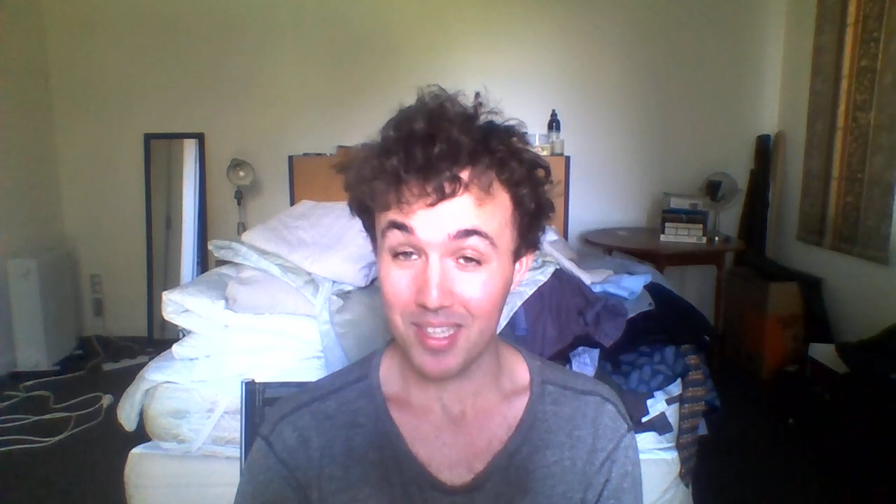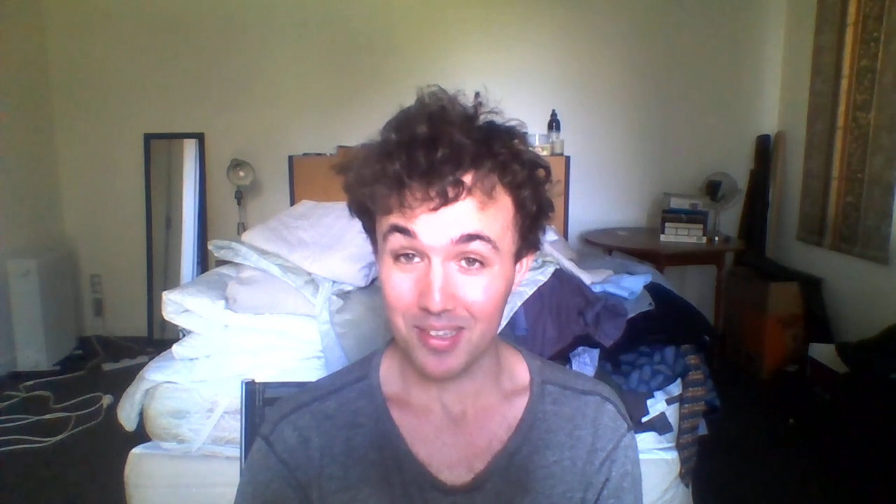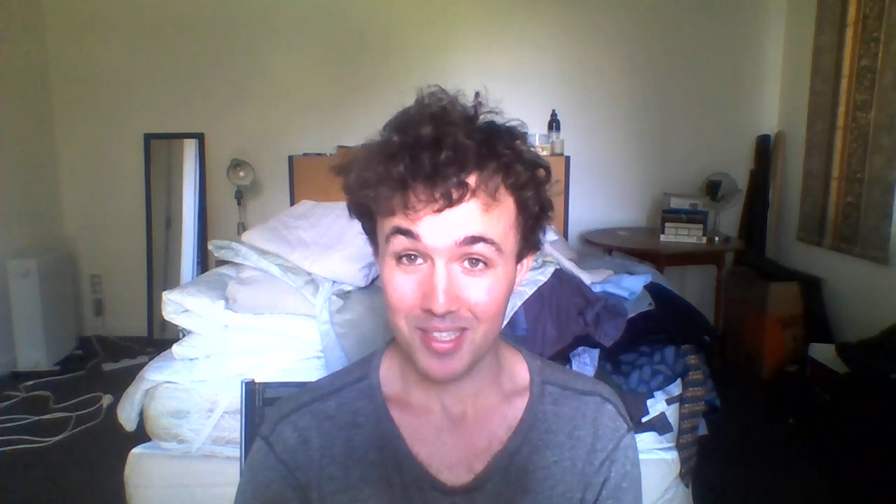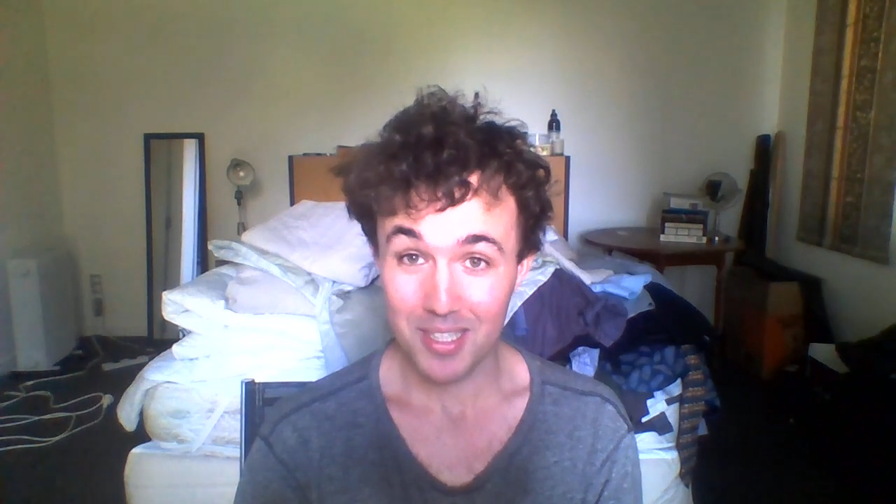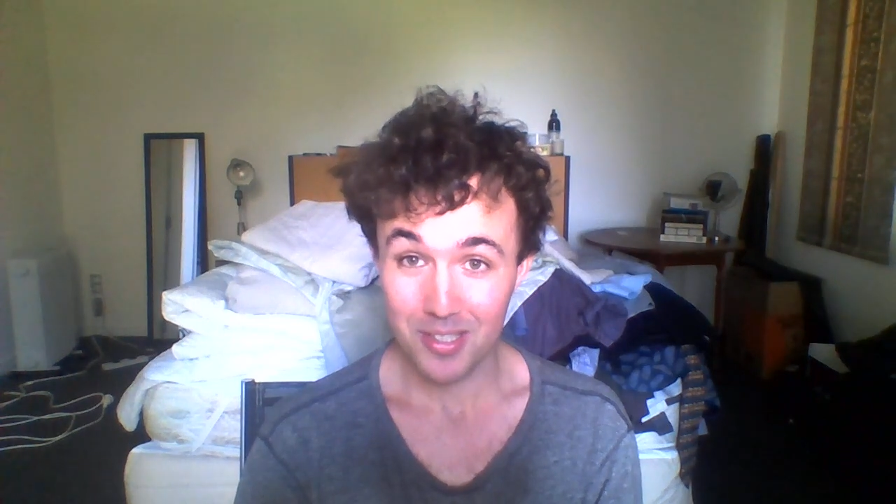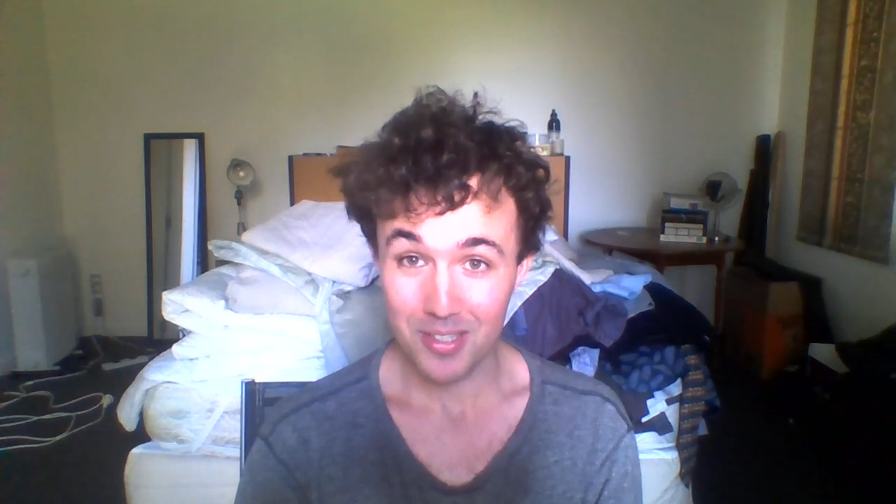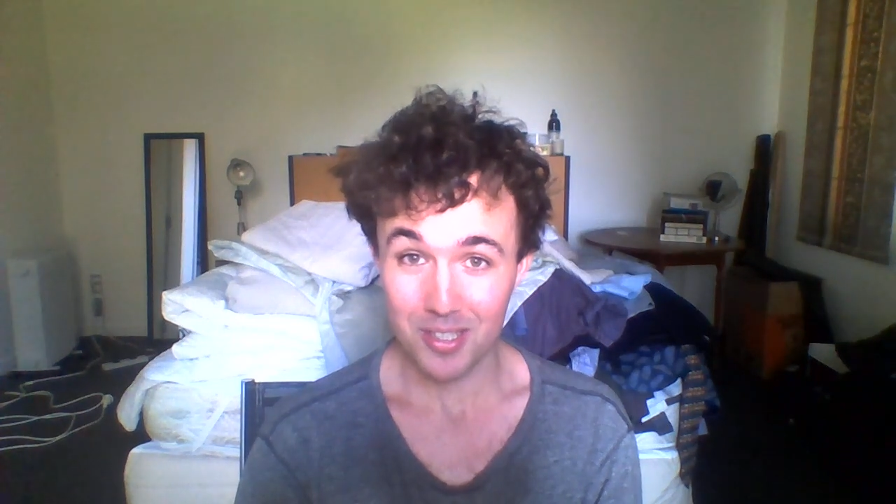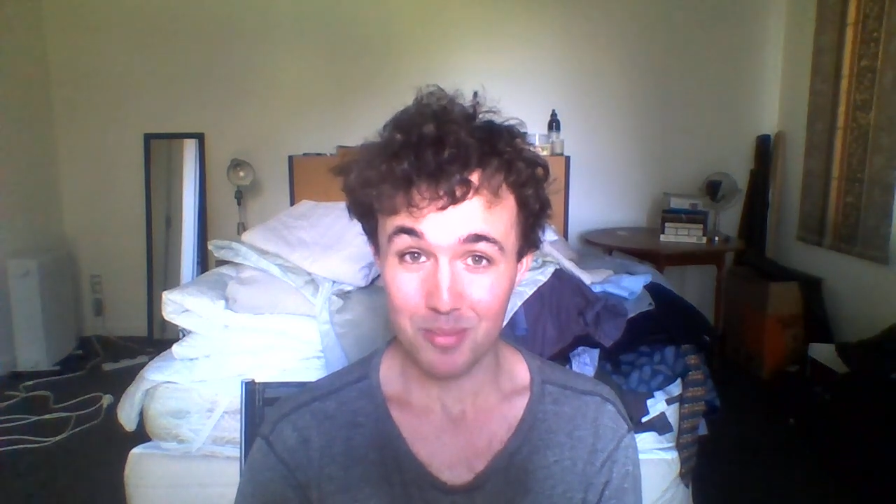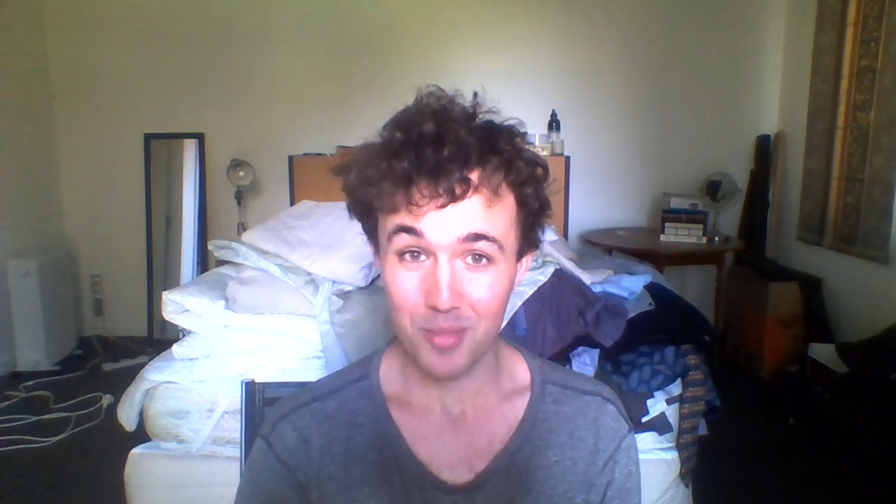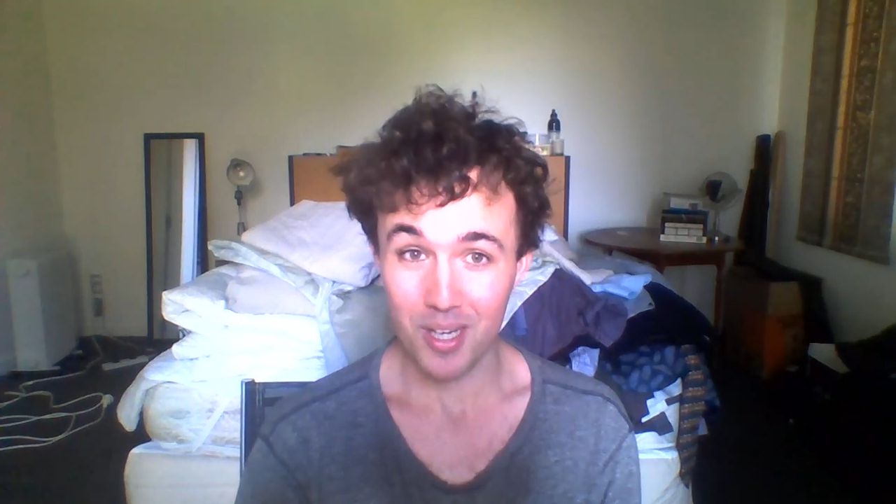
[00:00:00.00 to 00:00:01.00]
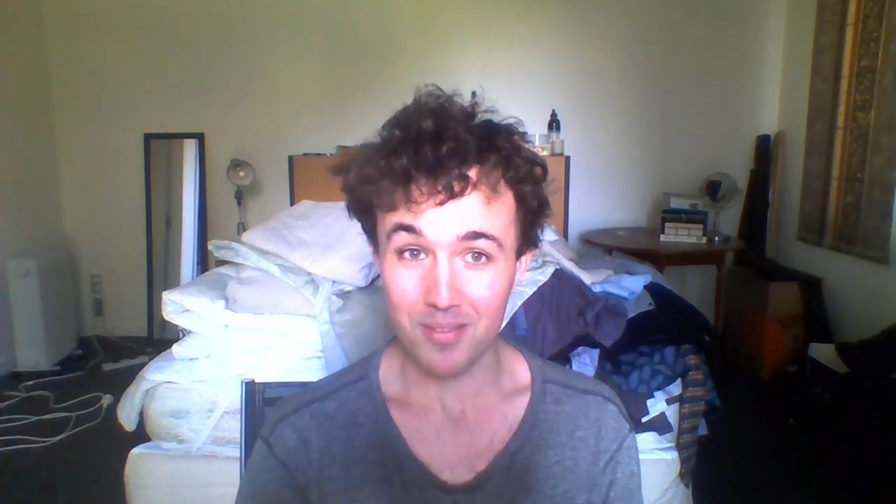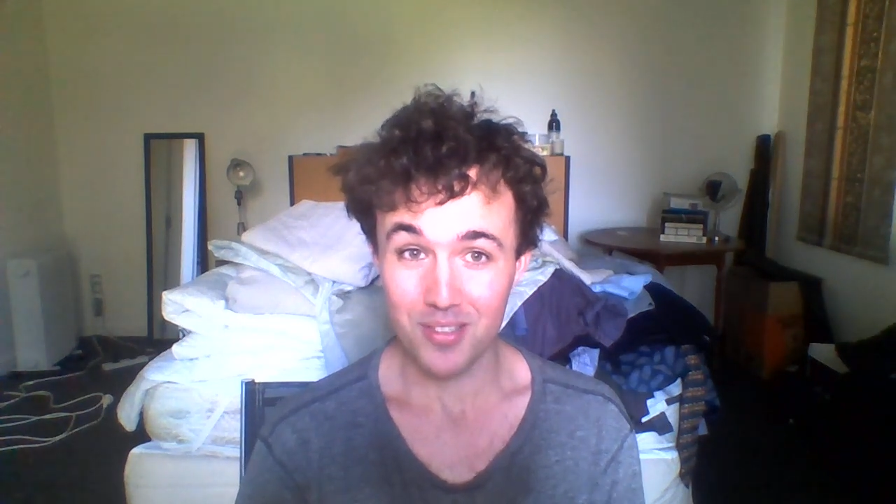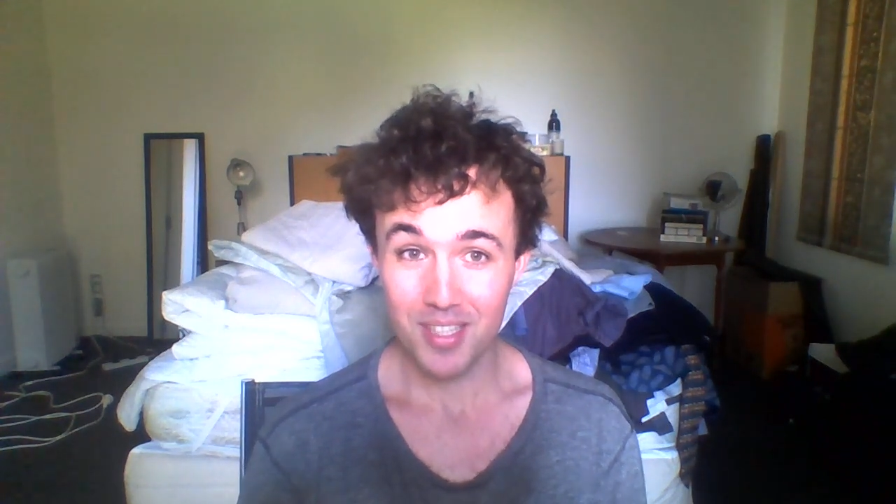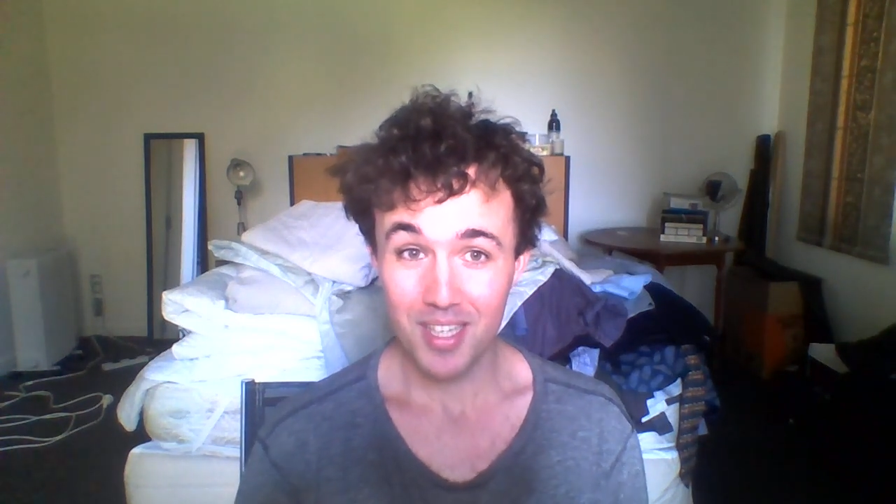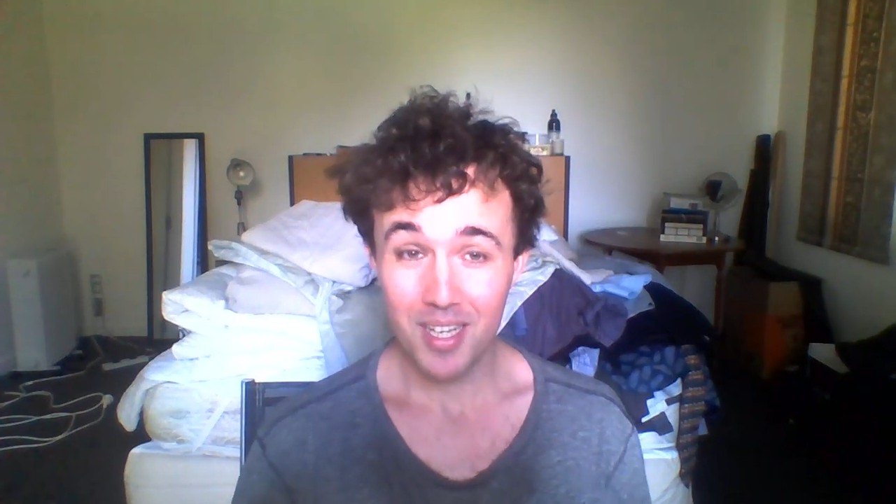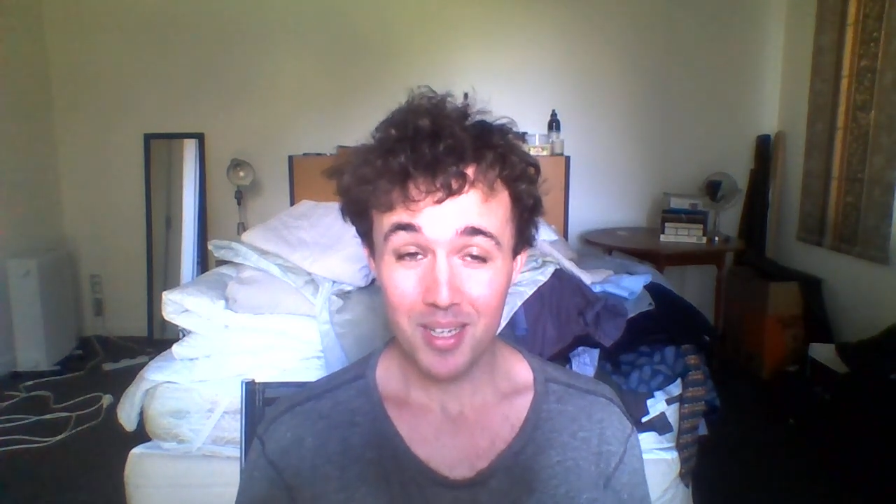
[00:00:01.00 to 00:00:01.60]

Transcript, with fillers: at least six months,